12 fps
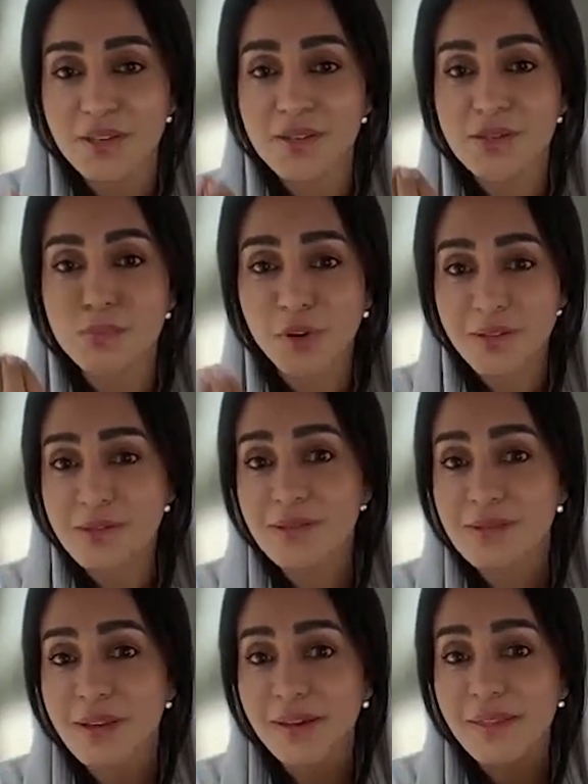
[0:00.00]
which is
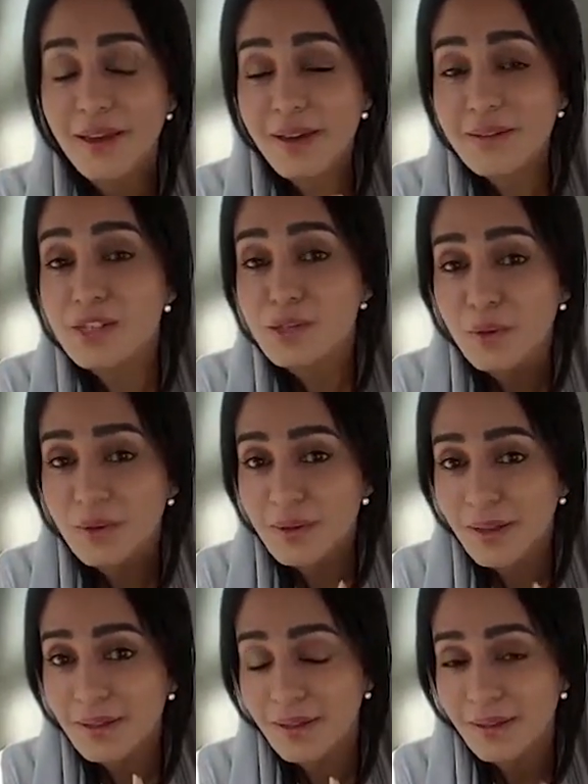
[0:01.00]
present in
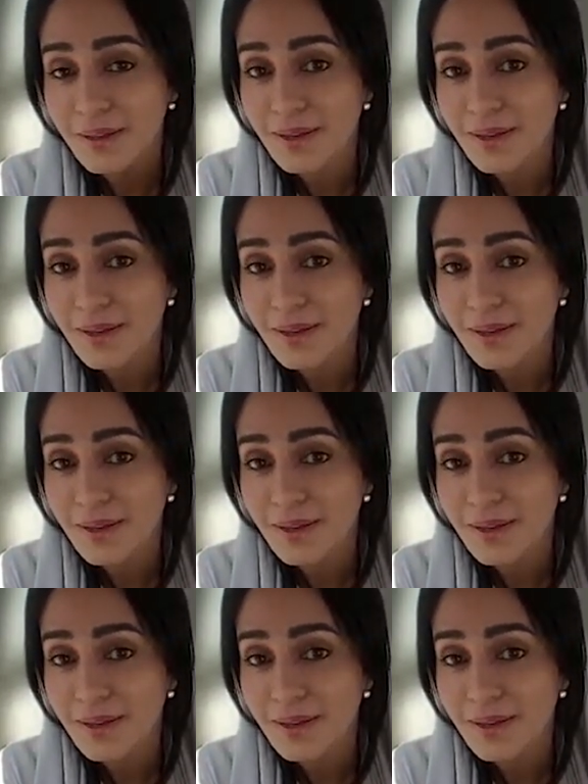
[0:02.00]
his